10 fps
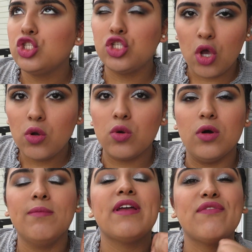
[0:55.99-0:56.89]
so
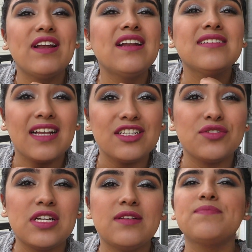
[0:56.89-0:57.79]
cool. My friend
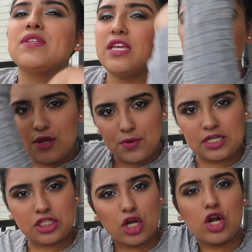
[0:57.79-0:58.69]
Alexandria, here
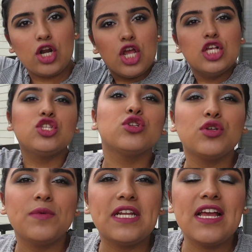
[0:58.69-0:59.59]
is her
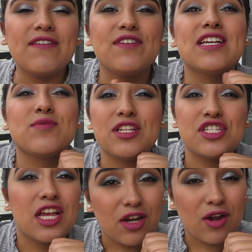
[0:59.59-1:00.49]
social media. If you guys want
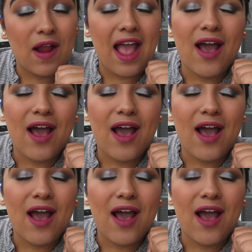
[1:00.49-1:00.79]
to check her